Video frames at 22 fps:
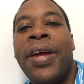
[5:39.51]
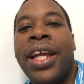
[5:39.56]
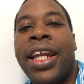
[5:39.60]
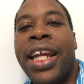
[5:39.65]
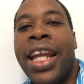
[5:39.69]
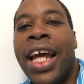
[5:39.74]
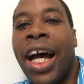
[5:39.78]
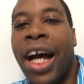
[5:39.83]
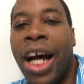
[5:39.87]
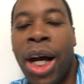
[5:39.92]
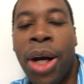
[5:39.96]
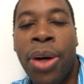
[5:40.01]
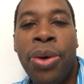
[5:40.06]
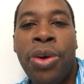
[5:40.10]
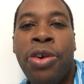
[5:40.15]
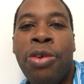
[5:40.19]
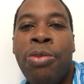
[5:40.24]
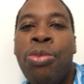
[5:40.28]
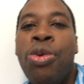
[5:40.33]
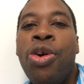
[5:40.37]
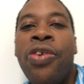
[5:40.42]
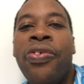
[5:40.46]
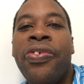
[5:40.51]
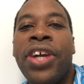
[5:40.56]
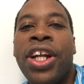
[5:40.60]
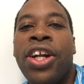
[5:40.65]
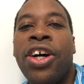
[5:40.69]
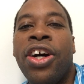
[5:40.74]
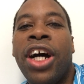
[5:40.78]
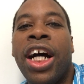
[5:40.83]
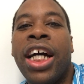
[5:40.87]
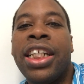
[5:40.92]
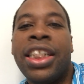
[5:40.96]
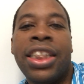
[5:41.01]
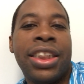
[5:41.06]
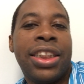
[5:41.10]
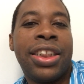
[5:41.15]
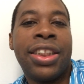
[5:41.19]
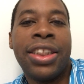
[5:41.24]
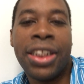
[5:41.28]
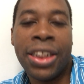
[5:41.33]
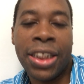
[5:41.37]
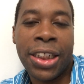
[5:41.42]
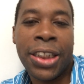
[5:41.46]
Now, moving on
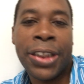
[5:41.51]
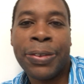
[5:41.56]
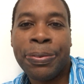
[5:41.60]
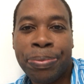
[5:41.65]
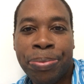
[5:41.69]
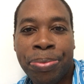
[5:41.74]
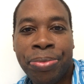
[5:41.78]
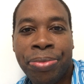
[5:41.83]
to